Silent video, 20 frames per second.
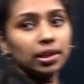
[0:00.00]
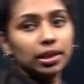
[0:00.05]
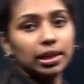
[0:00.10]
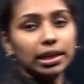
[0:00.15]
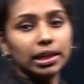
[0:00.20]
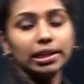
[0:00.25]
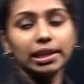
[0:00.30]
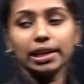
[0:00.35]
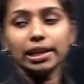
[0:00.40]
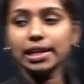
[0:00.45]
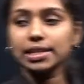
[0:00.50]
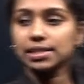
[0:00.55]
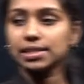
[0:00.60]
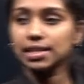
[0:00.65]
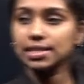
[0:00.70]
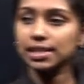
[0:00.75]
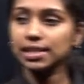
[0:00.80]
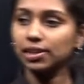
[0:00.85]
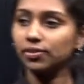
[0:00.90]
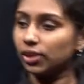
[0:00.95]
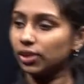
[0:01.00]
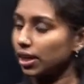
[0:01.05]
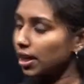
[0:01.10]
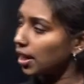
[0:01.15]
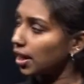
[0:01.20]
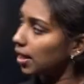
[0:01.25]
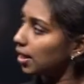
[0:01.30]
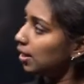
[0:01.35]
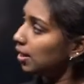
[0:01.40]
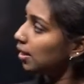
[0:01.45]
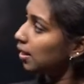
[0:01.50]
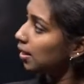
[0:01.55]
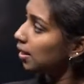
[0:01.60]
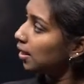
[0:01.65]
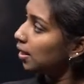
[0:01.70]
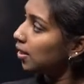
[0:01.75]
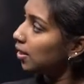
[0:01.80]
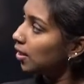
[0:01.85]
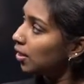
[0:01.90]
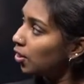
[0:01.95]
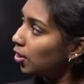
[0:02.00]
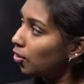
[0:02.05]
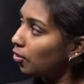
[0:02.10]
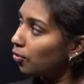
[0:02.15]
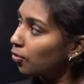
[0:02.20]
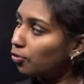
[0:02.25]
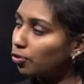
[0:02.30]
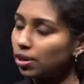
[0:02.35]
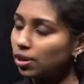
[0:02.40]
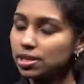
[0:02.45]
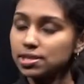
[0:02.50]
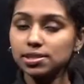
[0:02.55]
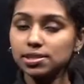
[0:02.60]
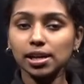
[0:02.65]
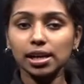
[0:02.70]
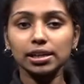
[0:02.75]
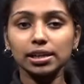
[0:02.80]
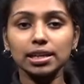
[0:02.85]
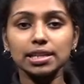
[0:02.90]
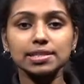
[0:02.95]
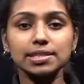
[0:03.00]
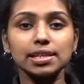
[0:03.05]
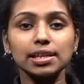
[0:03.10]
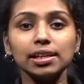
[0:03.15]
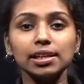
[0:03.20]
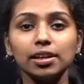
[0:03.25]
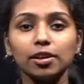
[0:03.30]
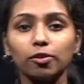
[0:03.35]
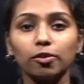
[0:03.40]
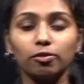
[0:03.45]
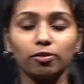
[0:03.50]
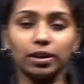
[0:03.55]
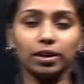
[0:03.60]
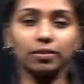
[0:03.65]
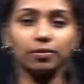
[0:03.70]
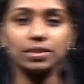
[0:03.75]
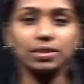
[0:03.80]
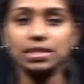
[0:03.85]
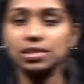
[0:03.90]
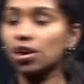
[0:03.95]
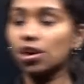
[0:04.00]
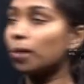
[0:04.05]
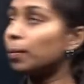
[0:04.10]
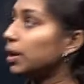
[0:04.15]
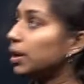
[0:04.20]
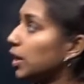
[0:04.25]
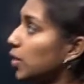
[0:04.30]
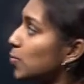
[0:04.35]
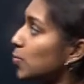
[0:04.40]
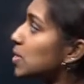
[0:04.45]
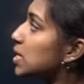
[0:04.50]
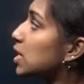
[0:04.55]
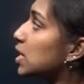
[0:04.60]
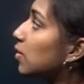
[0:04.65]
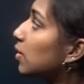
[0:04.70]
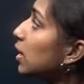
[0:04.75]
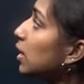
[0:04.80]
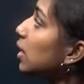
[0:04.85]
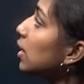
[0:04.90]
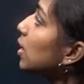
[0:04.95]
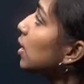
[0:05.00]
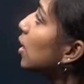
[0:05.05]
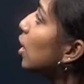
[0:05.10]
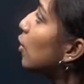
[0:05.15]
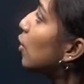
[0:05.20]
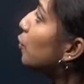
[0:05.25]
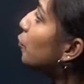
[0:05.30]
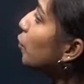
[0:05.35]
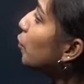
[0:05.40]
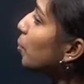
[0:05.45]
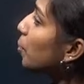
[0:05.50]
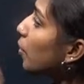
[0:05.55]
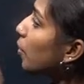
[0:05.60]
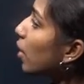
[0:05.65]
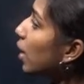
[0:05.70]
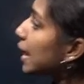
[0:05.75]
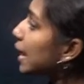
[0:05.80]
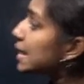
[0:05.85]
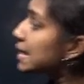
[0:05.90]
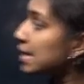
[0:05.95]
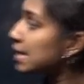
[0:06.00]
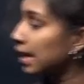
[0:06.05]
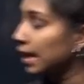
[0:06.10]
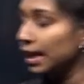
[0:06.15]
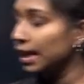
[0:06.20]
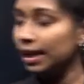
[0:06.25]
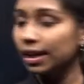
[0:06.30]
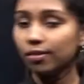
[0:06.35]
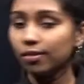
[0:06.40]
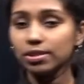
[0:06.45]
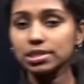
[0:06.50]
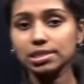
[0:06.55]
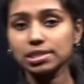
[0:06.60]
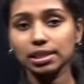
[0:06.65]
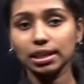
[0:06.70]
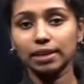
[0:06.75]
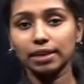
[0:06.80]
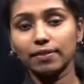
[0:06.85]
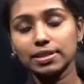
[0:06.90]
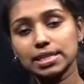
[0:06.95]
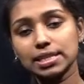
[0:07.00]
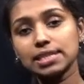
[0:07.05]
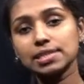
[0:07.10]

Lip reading: A narration is given here. First salt is the one which is commonly used in our food products, which is